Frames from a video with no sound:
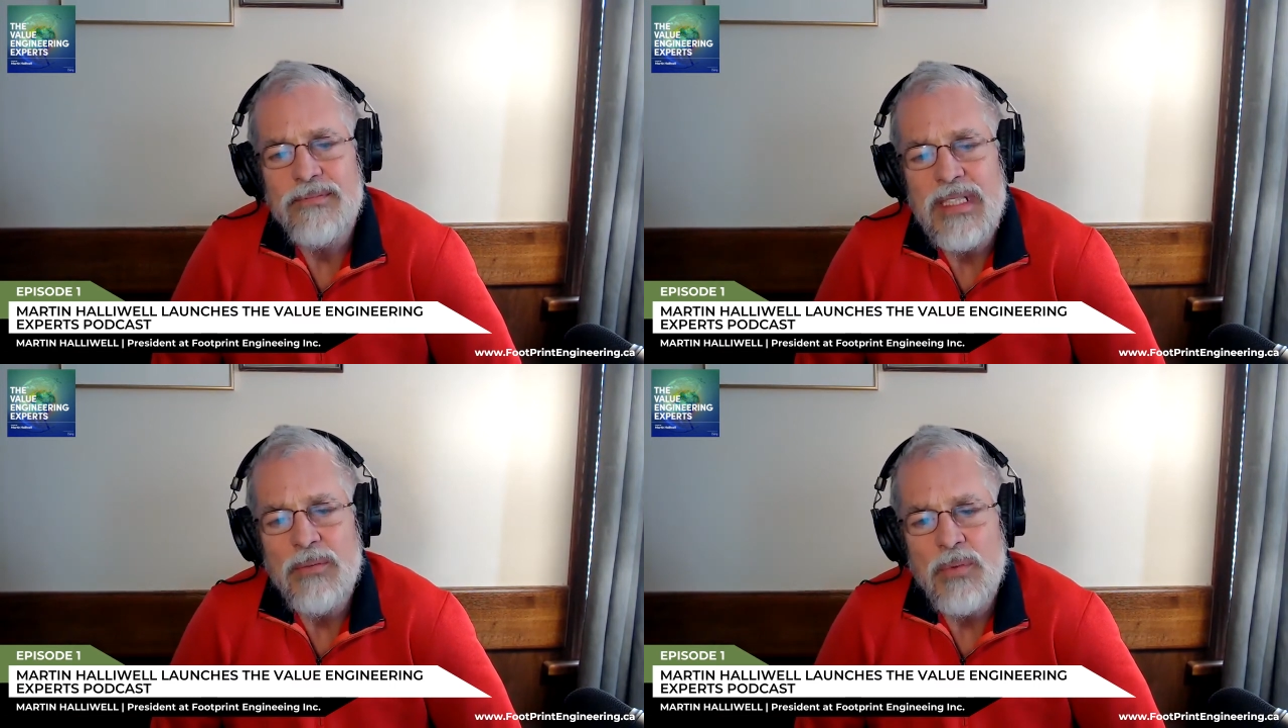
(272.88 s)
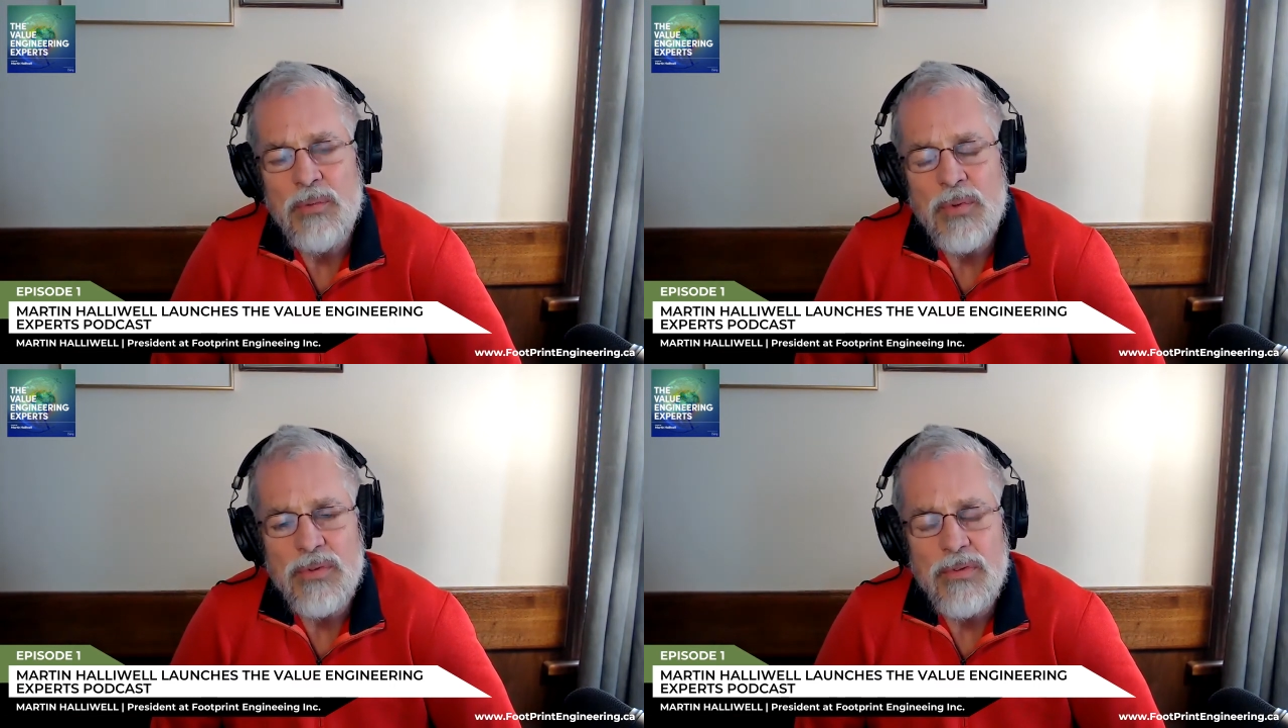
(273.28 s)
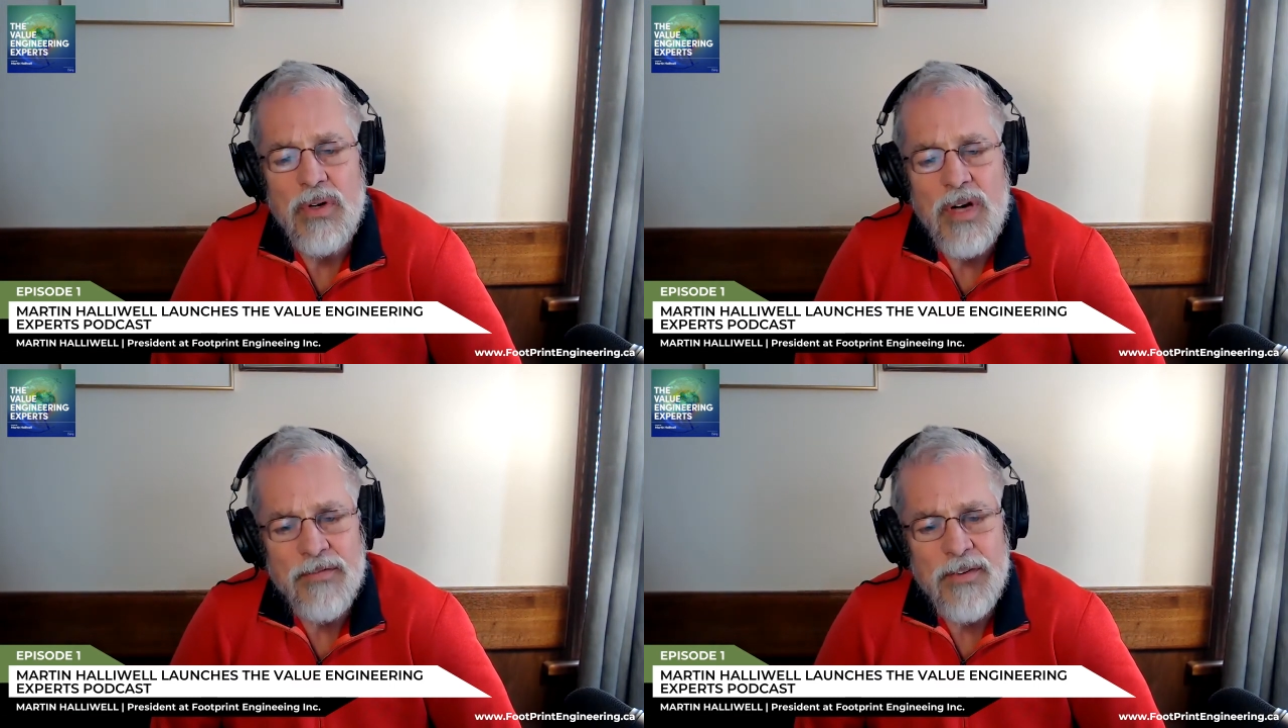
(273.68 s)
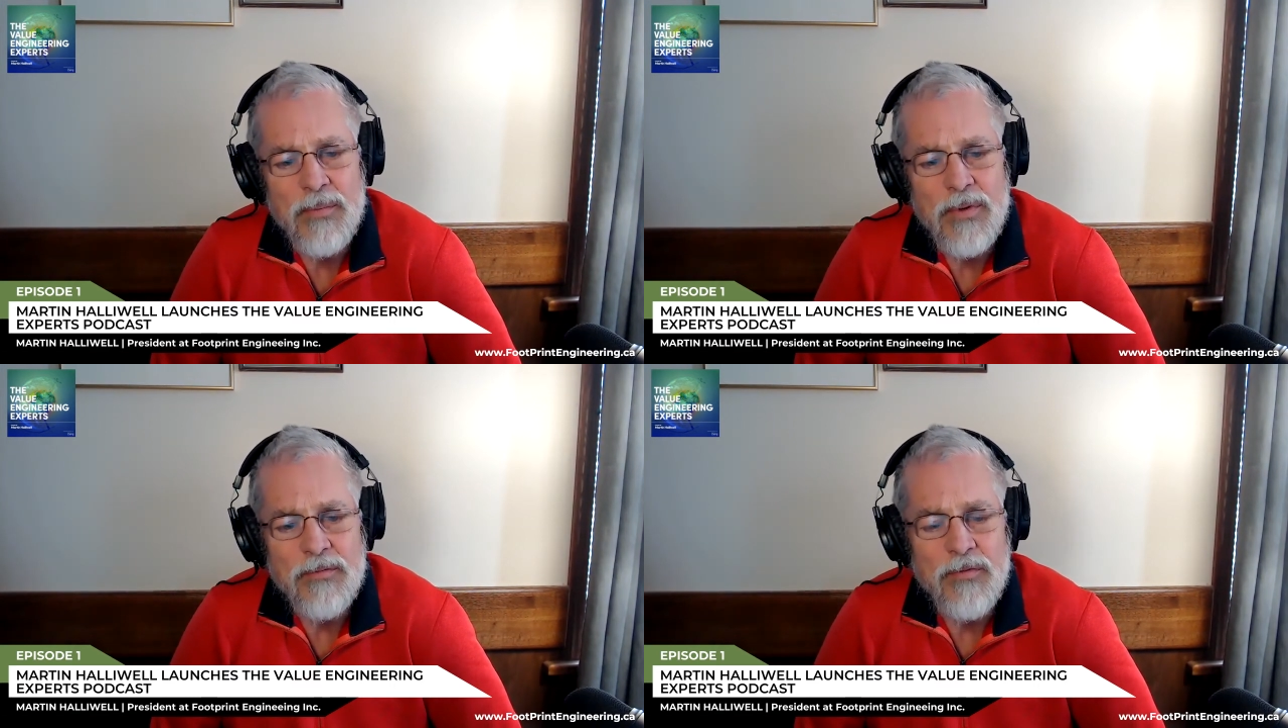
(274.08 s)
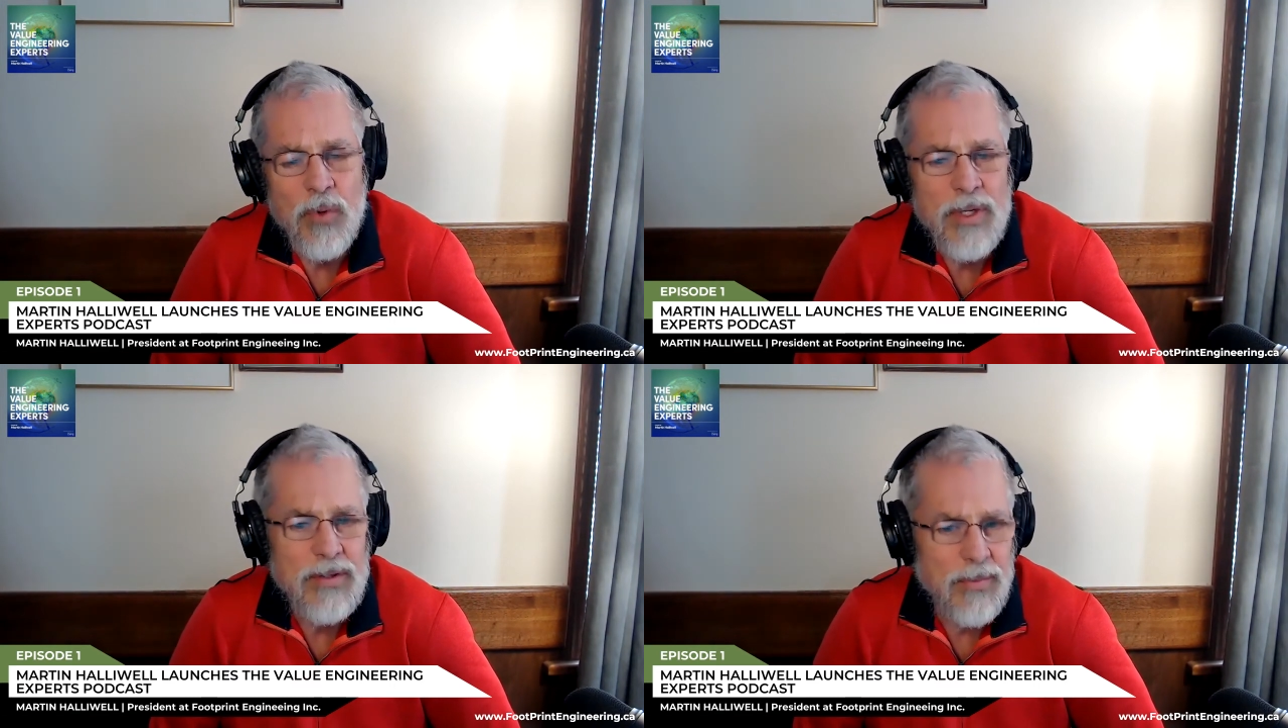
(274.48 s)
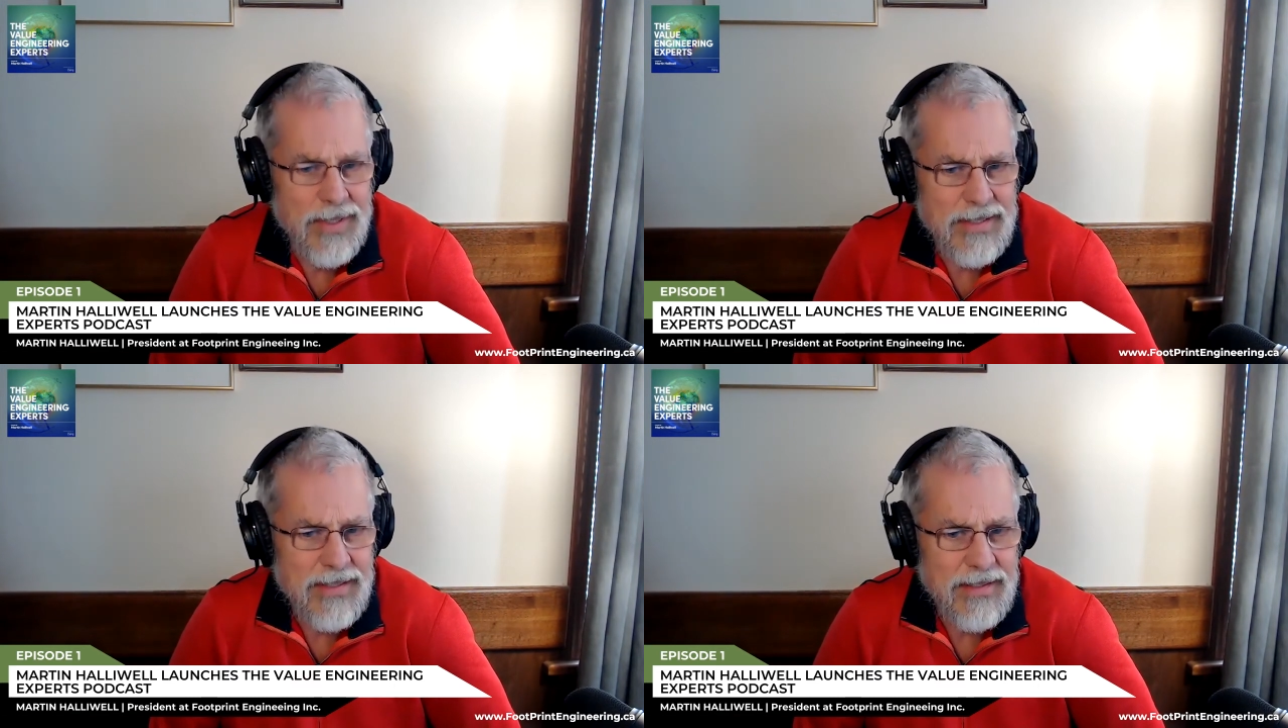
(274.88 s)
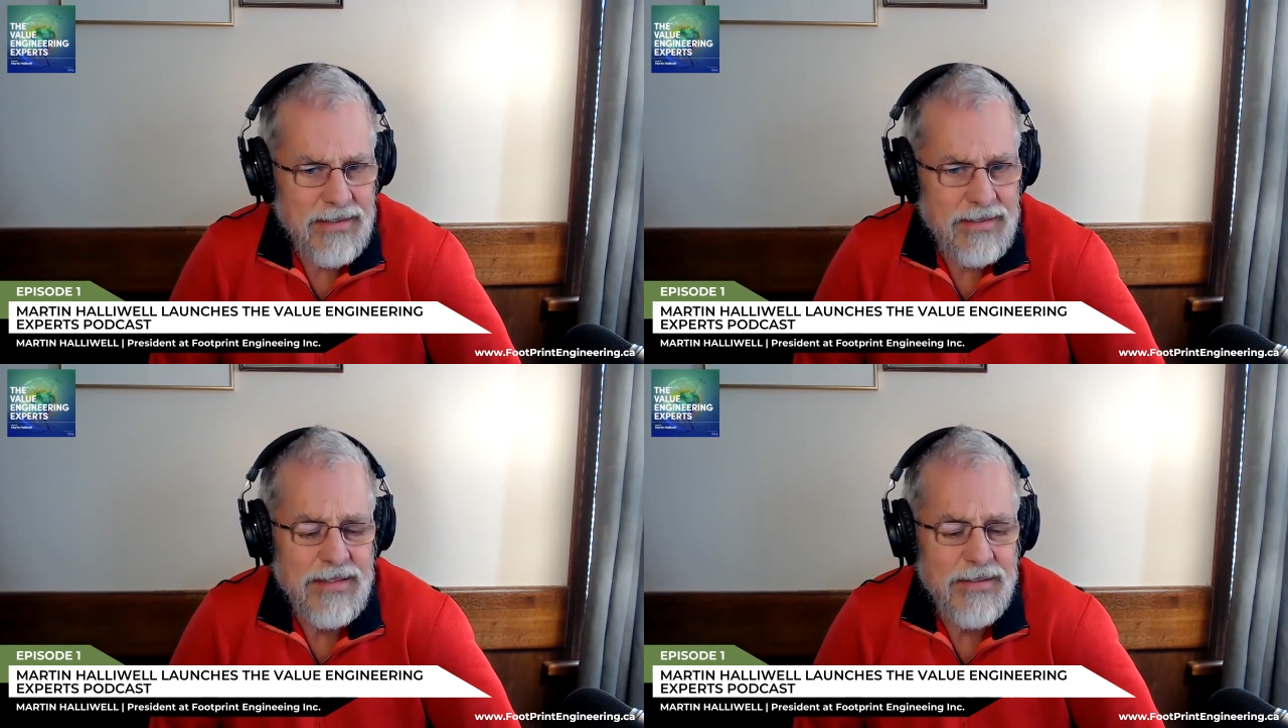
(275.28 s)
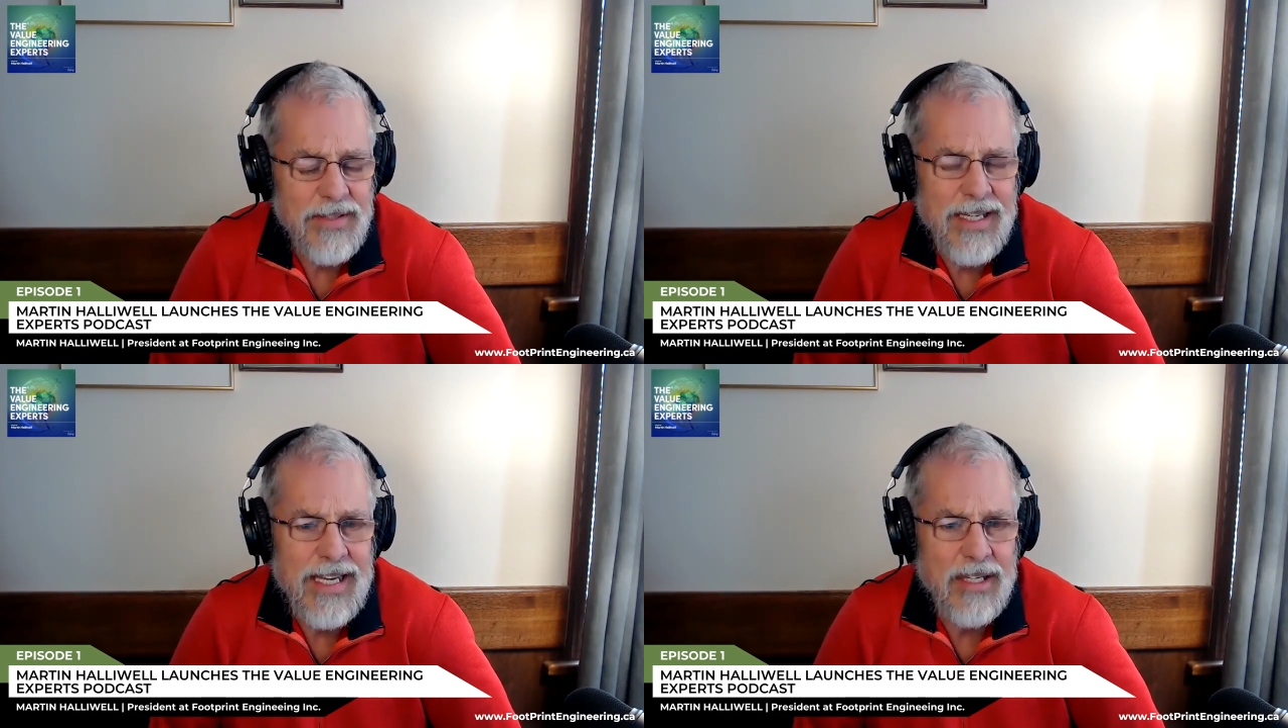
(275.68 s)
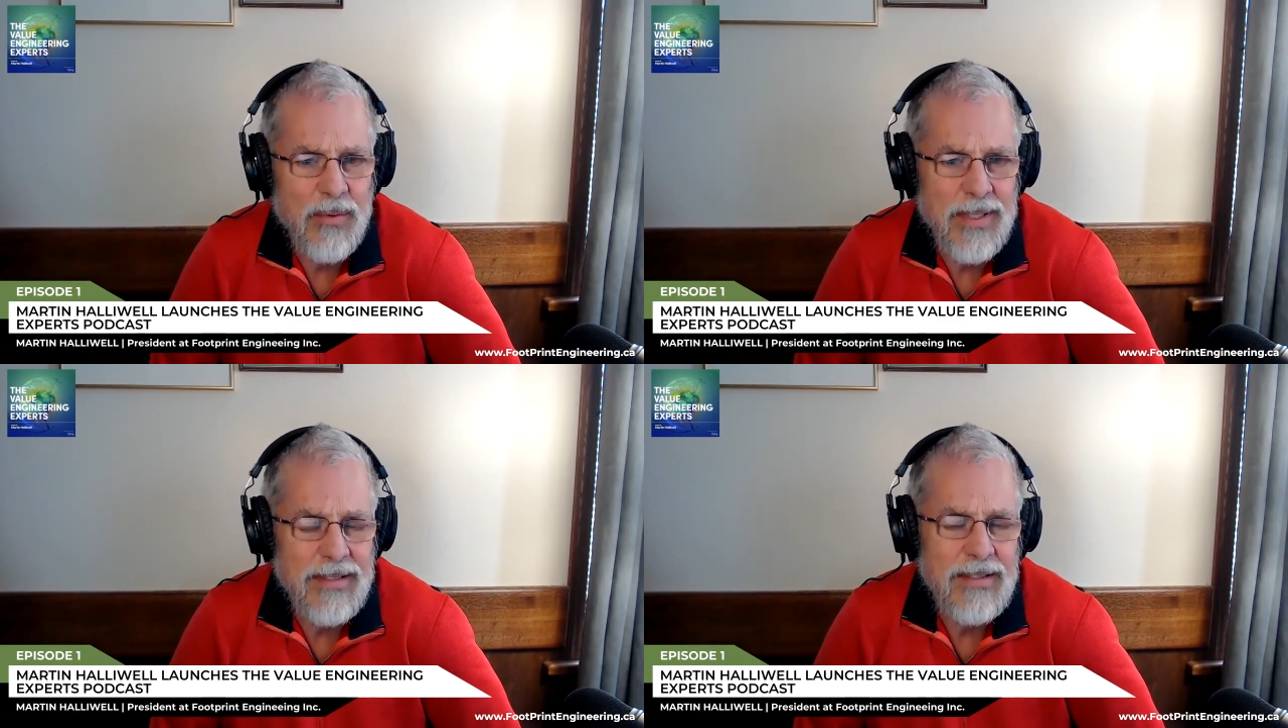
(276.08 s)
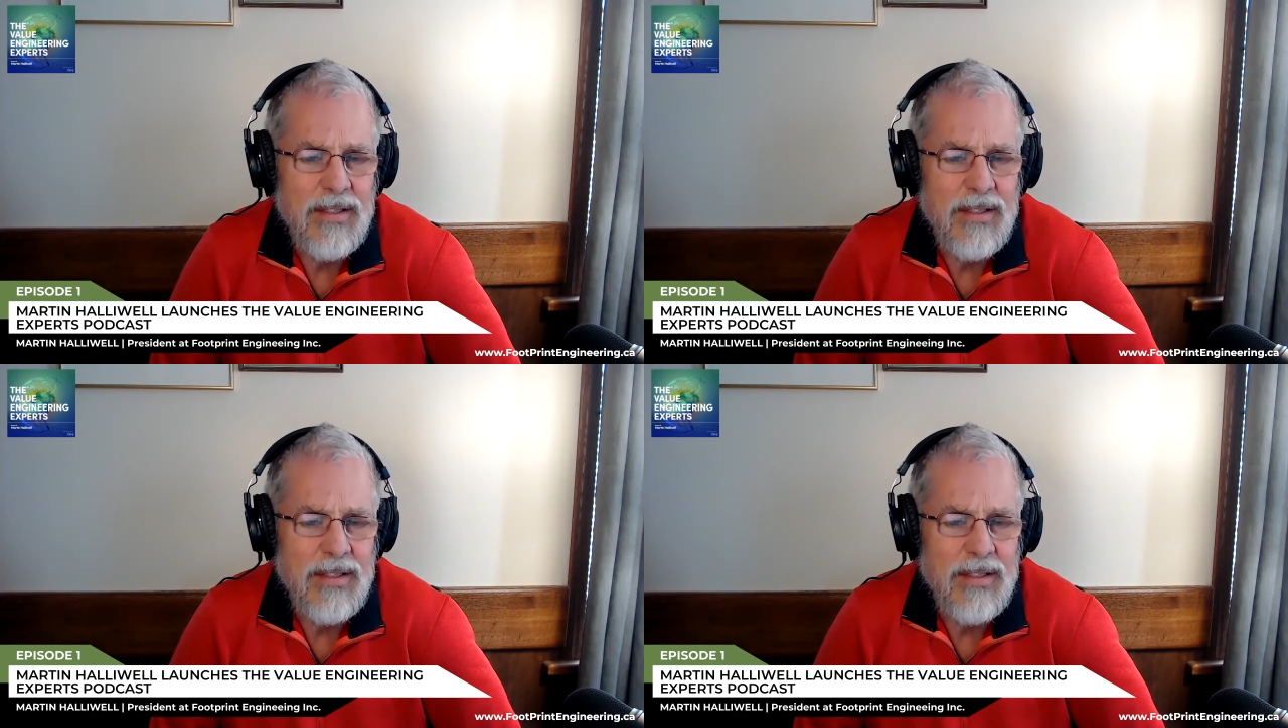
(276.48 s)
and we will often avoid the risk of inadequate